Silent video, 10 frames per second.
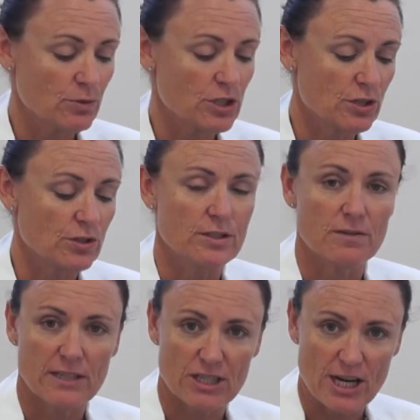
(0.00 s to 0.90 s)
returns
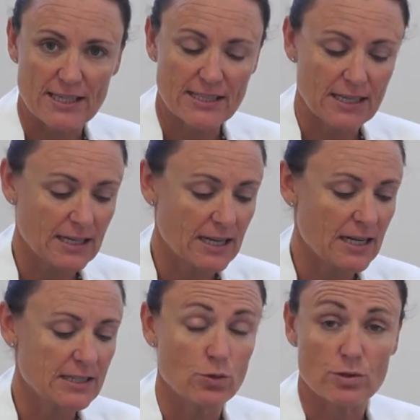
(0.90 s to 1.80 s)
of each asset
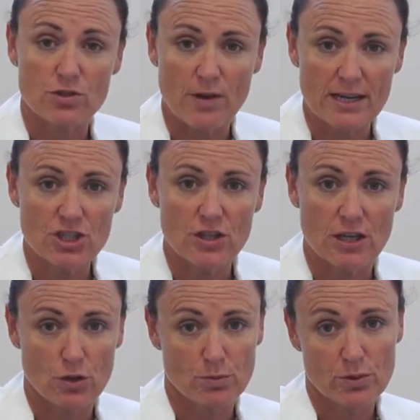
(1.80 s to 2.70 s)
class or strategy
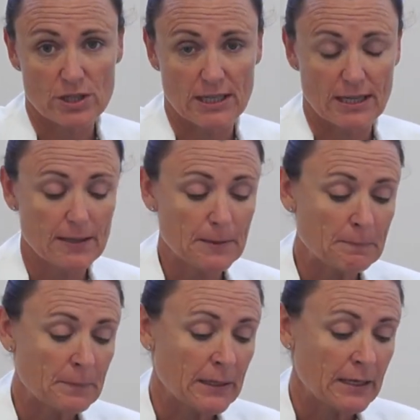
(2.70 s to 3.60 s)
that you put together,